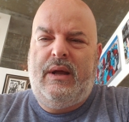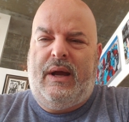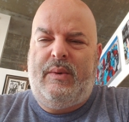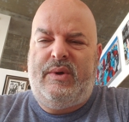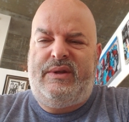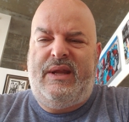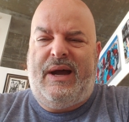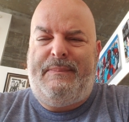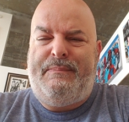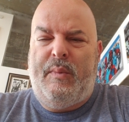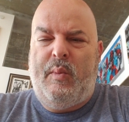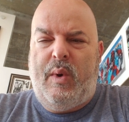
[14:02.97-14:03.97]
I would
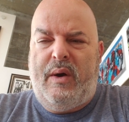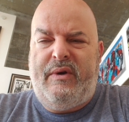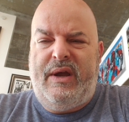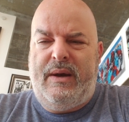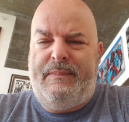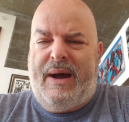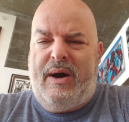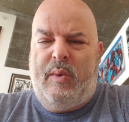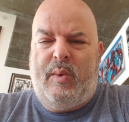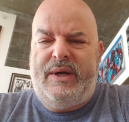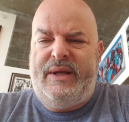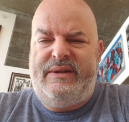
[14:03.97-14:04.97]
not worry about
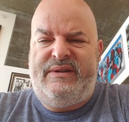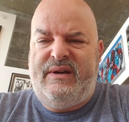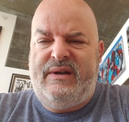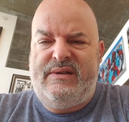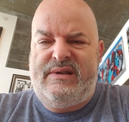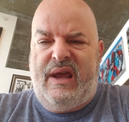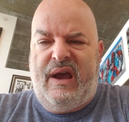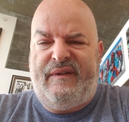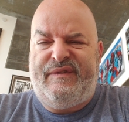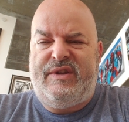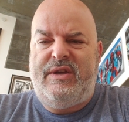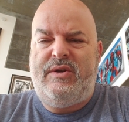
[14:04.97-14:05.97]
what it does
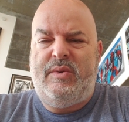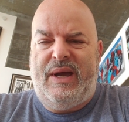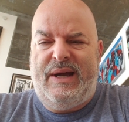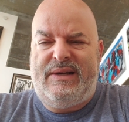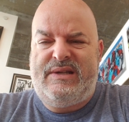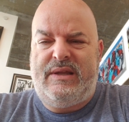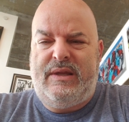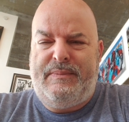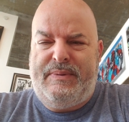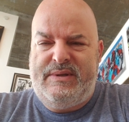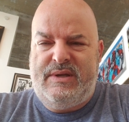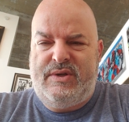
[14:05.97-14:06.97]
after you exit the
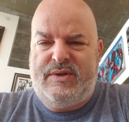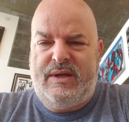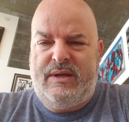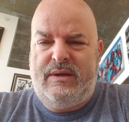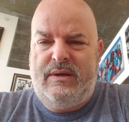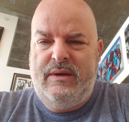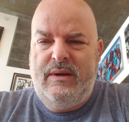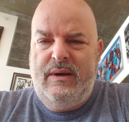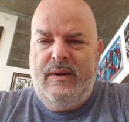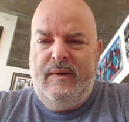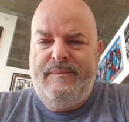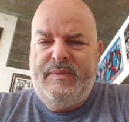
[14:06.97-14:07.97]
position,
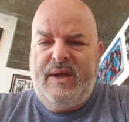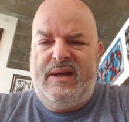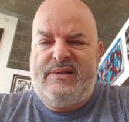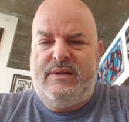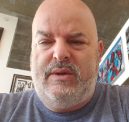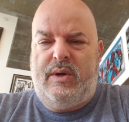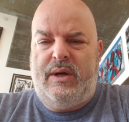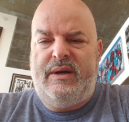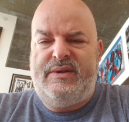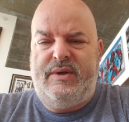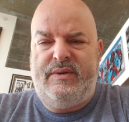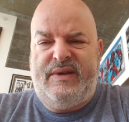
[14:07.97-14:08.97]
as long
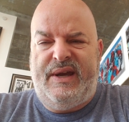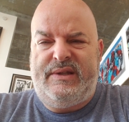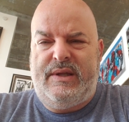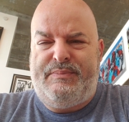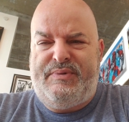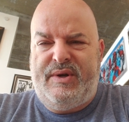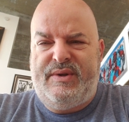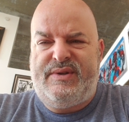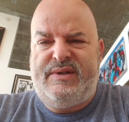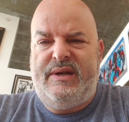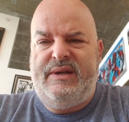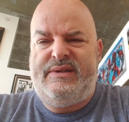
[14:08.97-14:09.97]
as you take the
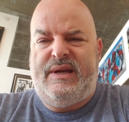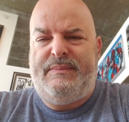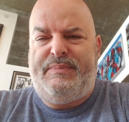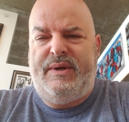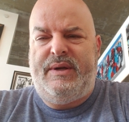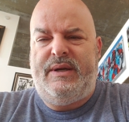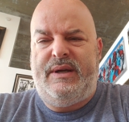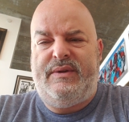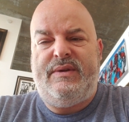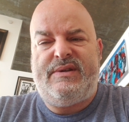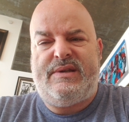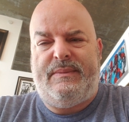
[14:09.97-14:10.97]
proceeds and put it
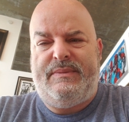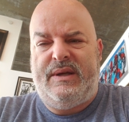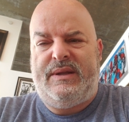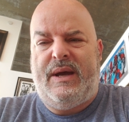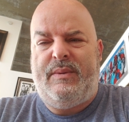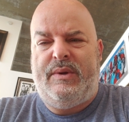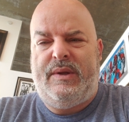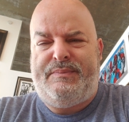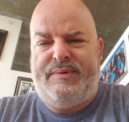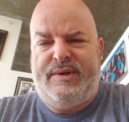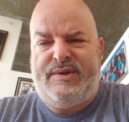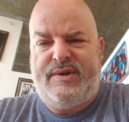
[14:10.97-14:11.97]
into something that will
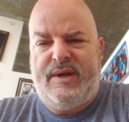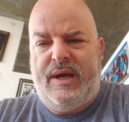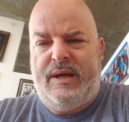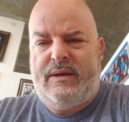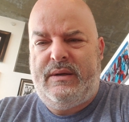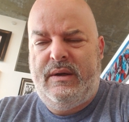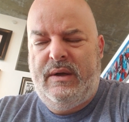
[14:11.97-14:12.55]
appreciate.